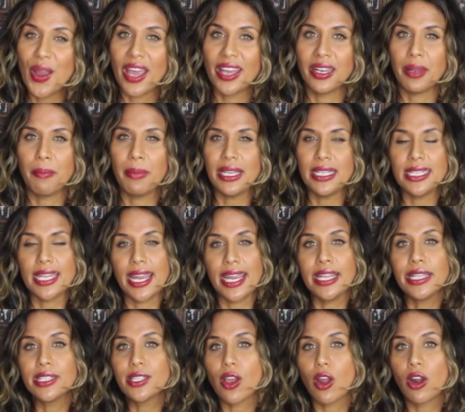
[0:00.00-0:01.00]
and it
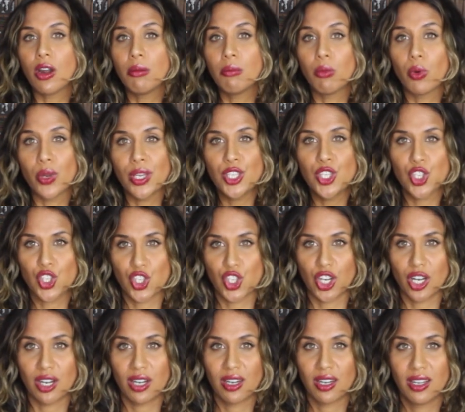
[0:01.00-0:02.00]
maintains our
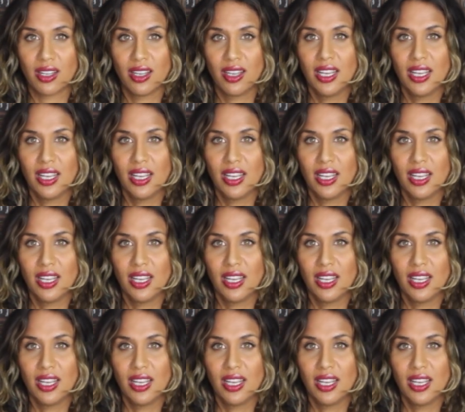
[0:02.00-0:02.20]
moisture.